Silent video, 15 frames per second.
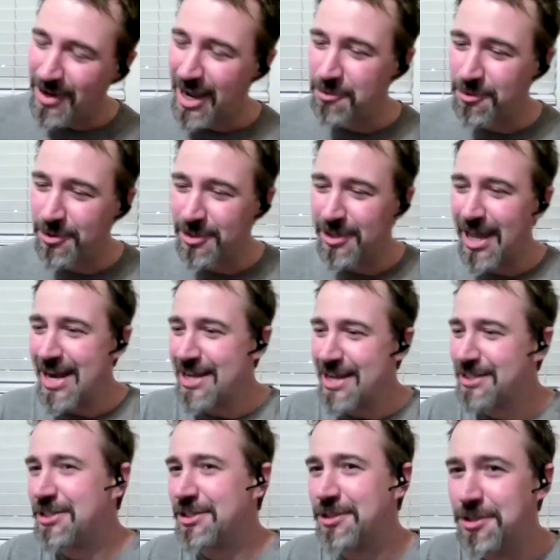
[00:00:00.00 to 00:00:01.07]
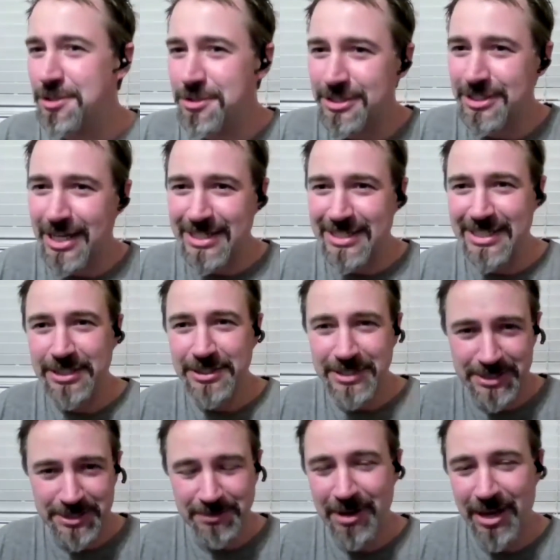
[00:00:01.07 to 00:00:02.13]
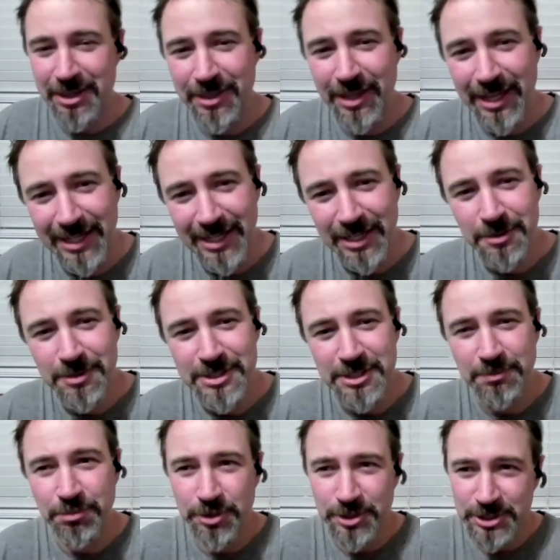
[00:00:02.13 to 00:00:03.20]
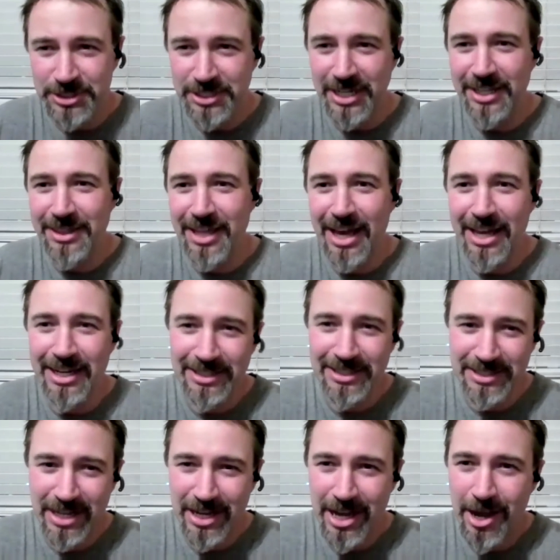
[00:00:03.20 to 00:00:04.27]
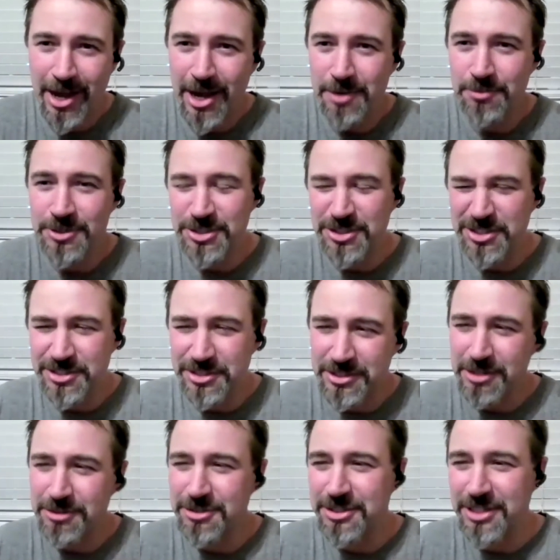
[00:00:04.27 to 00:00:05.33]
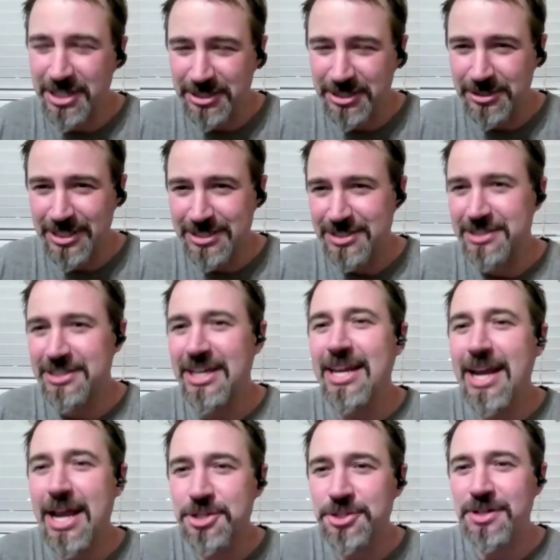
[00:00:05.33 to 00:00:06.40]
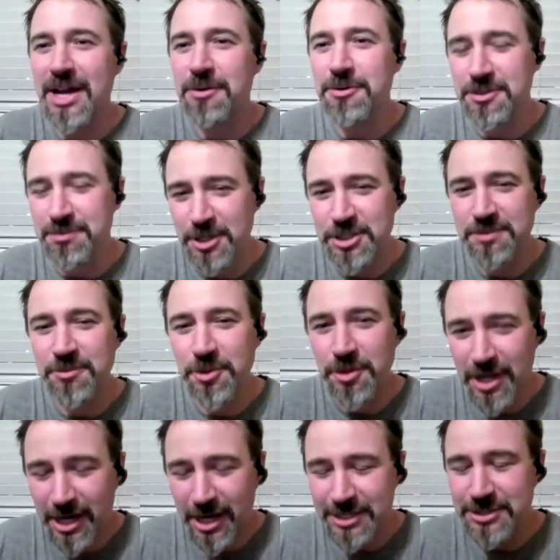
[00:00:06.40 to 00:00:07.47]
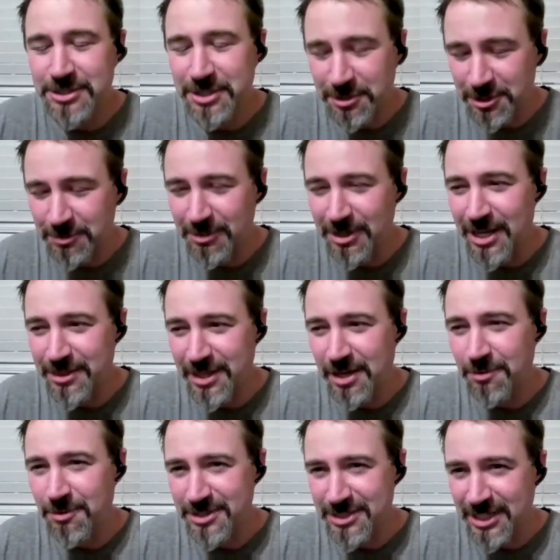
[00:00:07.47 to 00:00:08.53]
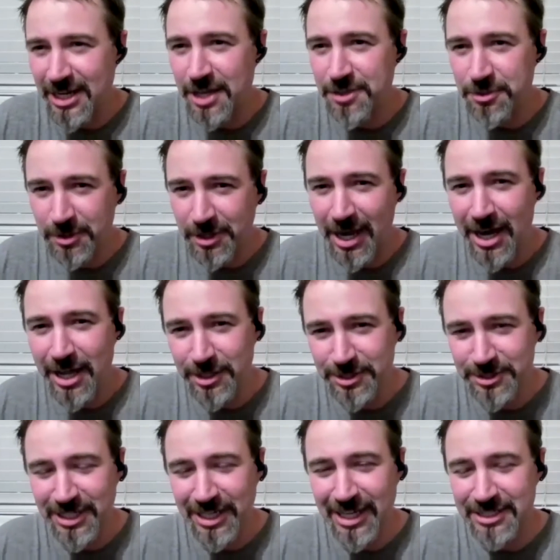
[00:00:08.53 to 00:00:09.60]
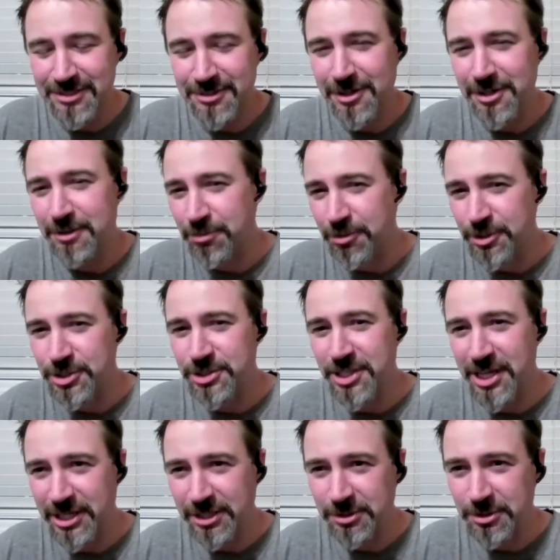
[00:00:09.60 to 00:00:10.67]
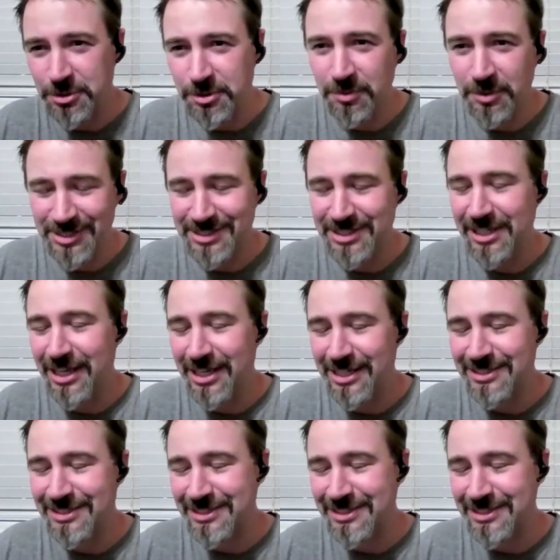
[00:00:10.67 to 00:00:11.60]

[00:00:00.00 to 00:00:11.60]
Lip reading: I related to Luke's idealism, I think. I always appreciated that. And Han was just so cynical. As a teenager, I was much more Han Solo, but I think once I got through college, I started appreciating Luke once again.